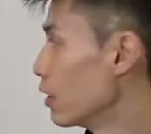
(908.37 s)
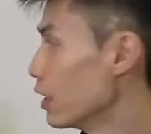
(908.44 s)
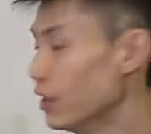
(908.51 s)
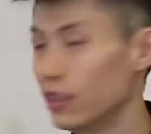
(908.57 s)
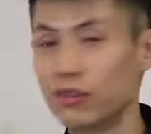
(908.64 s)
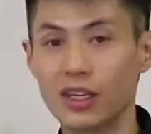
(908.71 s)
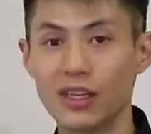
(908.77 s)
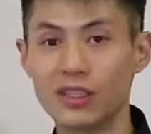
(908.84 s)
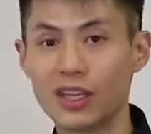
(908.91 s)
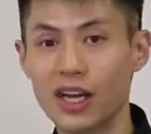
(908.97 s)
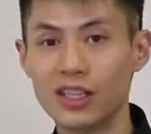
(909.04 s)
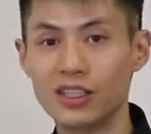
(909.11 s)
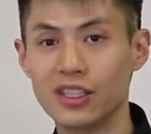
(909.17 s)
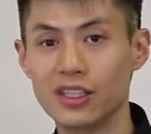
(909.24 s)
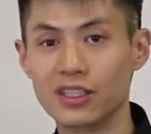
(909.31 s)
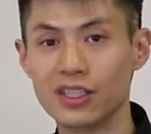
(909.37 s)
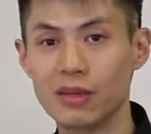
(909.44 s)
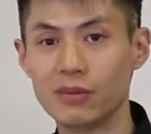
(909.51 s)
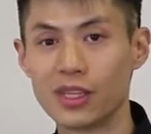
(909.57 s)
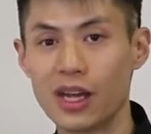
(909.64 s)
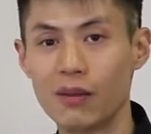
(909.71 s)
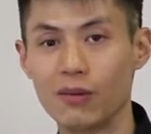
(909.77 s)
Can you train Tai Chi at the
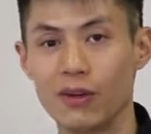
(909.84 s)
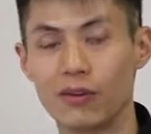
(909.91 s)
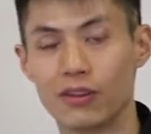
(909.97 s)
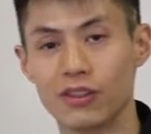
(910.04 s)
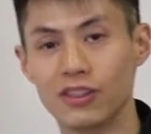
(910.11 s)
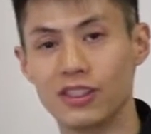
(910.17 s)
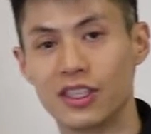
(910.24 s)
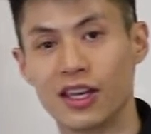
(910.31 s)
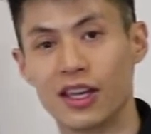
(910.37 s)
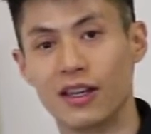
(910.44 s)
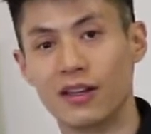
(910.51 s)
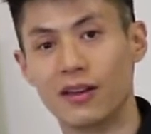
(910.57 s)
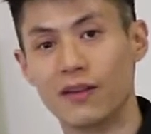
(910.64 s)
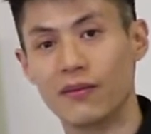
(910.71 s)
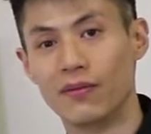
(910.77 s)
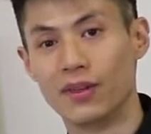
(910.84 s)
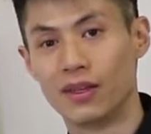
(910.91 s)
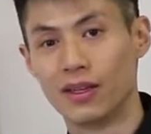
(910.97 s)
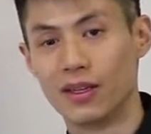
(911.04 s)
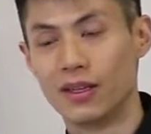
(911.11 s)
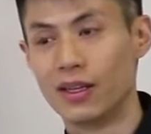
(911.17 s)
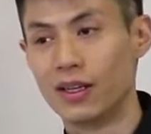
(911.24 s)
same time? Of course you can.
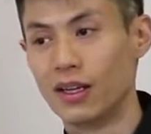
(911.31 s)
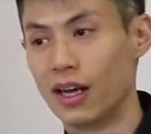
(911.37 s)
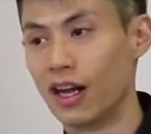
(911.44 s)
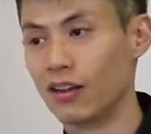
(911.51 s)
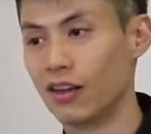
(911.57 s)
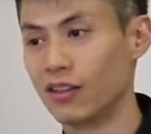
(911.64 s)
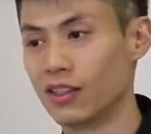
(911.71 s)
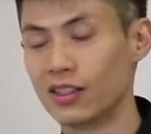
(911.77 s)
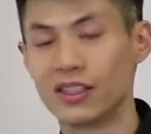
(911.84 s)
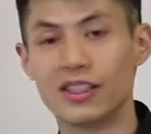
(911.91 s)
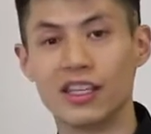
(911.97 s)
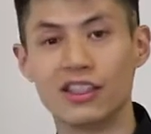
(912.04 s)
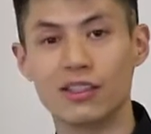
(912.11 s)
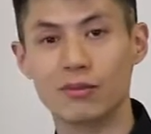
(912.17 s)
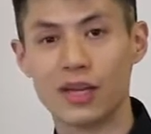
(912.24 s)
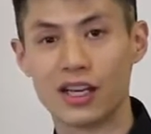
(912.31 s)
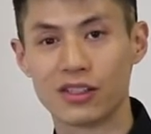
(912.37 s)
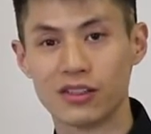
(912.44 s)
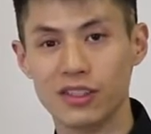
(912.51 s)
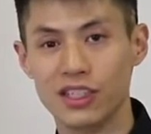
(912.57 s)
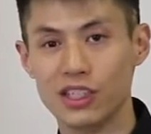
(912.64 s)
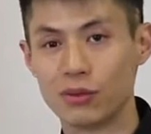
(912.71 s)
How long does it take to
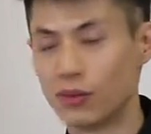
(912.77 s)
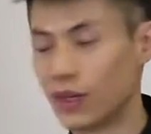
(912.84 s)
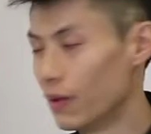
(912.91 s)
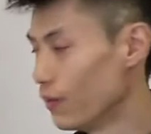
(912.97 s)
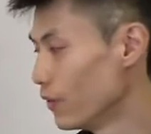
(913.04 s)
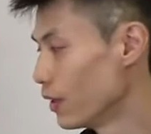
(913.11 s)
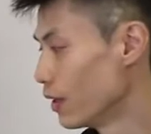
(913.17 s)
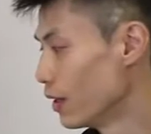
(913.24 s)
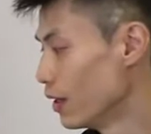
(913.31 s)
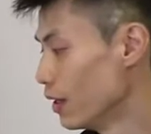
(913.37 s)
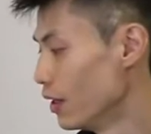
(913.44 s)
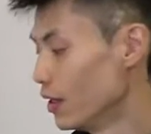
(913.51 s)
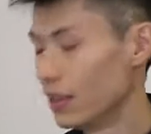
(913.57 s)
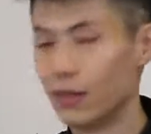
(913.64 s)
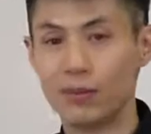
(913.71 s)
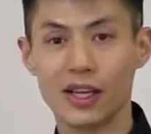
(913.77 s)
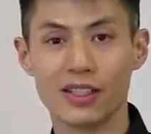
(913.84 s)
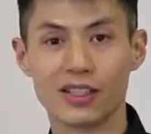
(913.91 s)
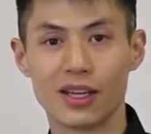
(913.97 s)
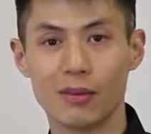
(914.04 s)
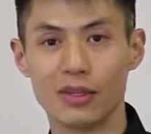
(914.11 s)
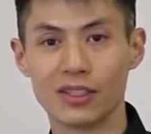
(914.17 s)
master each one?
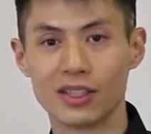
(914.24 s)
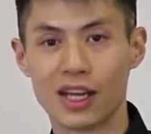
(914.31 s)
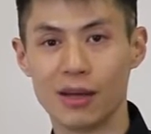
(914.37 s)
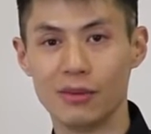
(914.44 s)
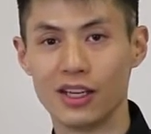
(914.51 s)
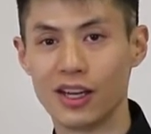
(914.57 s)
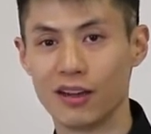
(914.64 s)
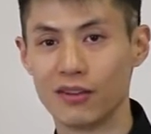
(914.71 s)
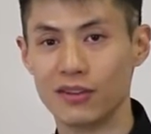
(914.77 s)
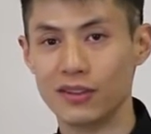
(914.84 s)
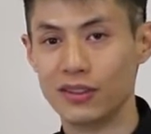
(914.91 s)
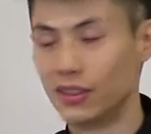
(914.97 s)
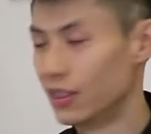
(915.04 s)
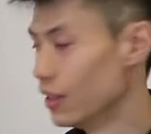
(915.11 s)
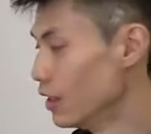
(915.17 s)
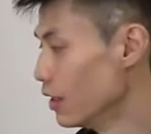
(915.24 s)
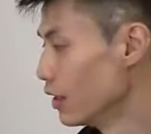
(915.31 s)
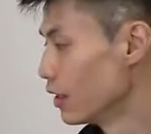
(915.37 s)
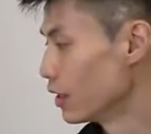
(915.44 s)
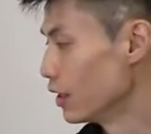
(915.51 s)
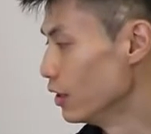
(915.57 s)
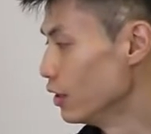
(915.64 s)
Depends how much time you have.
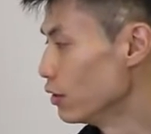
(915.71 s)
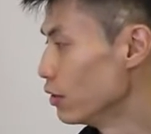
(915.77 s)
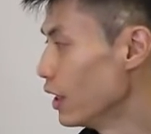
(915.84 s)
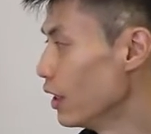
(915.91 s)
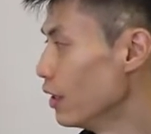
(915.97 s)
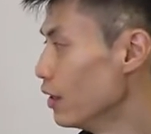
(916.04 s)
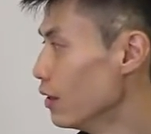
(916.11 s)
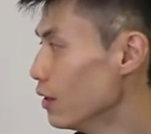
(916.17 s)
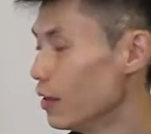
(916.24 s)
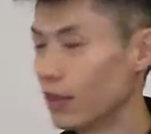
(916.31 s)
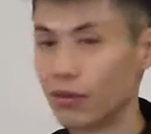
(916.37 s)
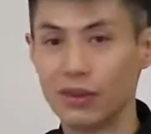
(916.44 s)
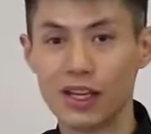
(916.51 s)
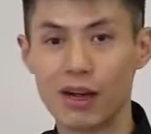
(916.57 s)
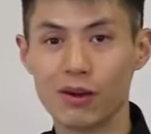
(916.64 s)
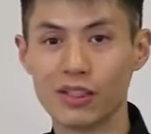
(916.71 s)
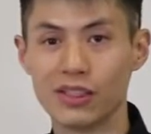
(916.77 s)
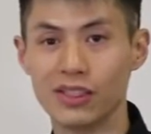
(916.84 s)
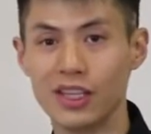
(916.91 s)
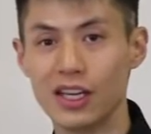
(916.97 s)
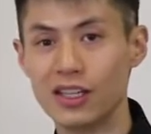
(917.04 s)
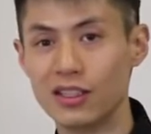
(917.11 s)
Can you train 3 hours
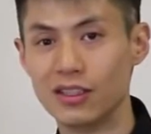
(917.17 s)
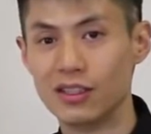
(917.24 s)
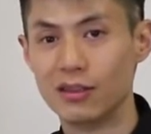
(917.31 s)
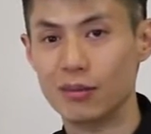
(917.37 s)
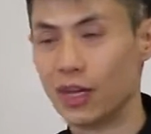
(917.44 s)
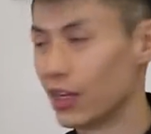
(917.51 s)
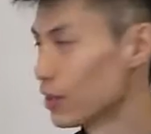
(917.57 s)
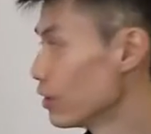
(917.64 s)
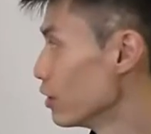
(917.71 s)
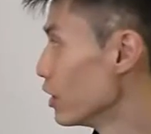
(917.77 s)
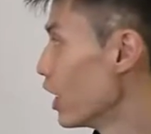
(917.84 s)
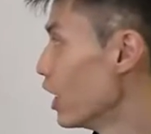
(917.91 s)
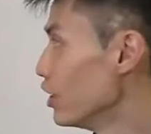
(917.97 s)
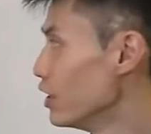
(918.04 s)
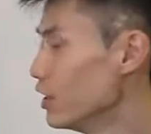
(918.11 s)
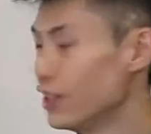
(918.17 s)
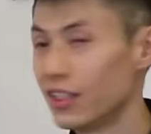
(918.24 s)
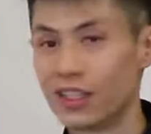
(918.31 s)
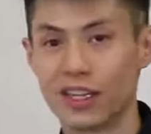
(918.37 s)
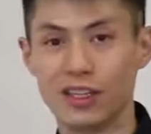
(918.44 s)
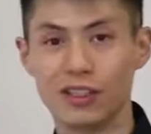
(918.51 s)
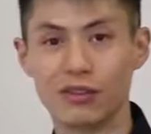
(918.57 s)
a day to master Tai Chi?
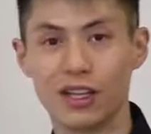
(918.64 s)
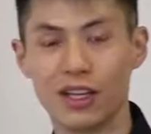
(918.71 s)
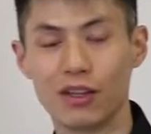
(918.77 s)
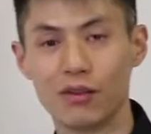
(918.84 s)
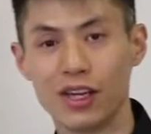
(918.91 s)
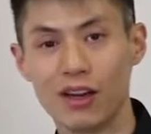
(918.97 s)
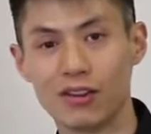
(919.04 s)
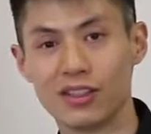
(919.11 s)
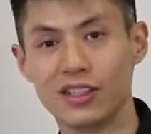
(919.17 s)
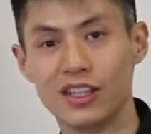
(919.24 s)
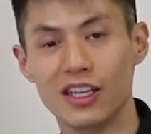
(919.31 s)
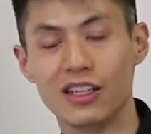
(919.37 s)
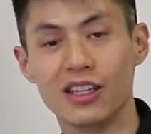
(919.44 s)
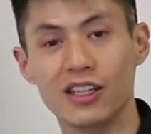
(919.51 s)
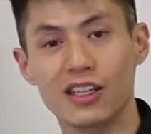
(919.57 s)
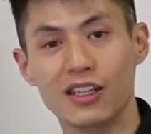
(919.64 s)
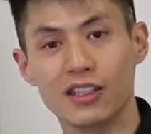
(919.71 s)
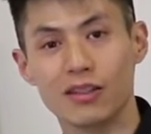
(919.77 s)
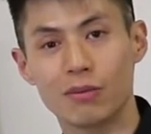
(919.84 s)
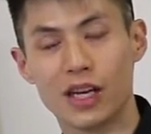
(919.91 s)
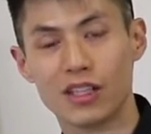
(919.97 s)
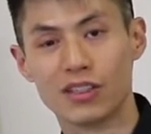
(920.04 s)
Can you train 3 hours a day
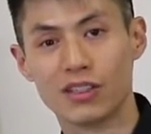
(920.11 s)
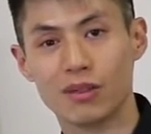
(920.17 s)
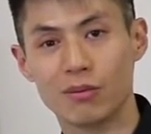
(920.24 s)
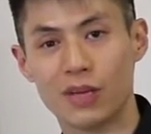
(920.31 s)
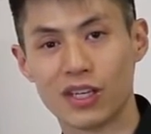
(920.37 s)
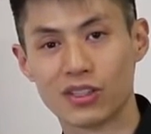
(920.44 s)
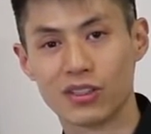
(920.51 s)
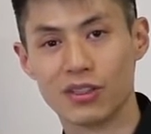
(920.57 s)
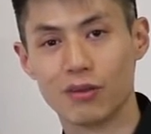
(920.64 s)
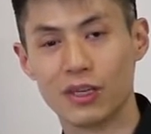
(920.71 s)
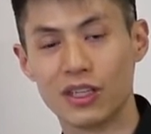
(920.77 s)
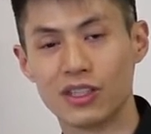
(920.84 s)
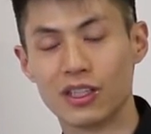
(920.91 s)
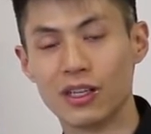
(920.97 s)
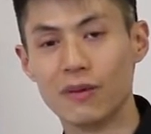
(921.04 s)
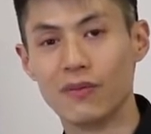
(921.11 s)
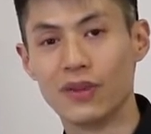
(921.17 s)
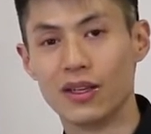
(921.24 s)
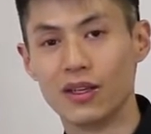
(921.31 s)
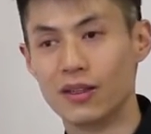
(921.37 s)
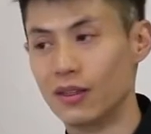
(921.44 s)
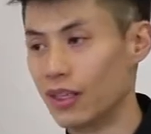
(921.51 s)
to master Wing Chun?
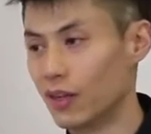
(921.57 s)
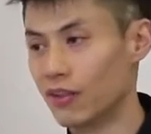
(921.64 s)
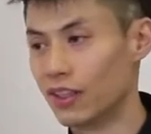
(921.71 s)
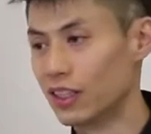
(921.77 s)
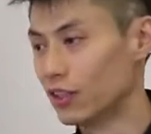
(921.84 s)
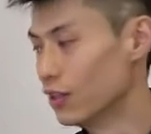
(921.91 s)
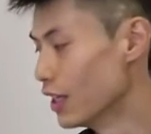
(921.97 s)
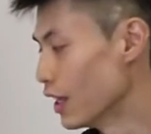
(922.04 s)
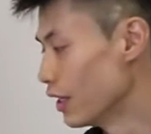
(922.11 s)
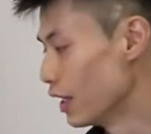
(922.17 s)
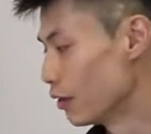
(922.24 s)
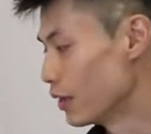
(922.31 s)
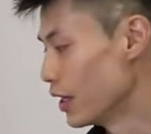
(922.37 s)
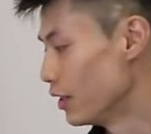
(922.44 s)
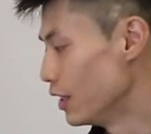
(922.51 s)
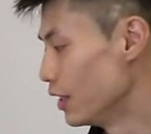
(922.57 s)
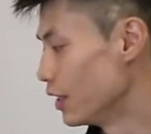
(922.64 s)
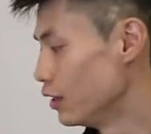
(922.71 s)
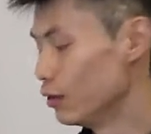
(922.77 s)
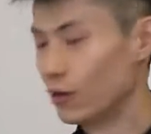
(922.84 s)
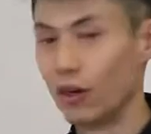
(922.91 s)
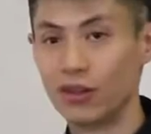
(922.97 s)
If you can do that, then great, then
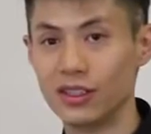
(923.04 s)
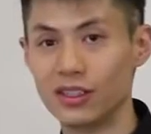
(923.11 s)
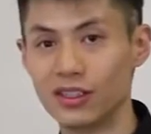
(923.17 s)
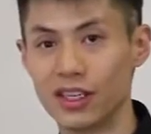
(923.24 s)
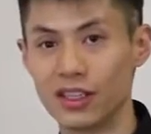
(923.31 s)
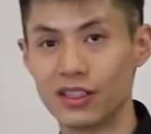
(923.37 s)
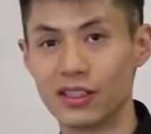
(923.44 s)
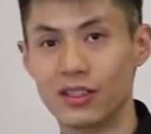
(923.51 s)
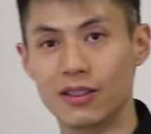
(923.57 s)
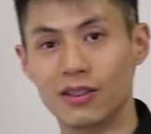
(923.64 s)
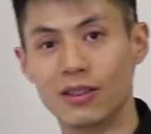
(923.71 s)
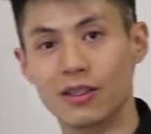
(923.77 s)
you can do all these things.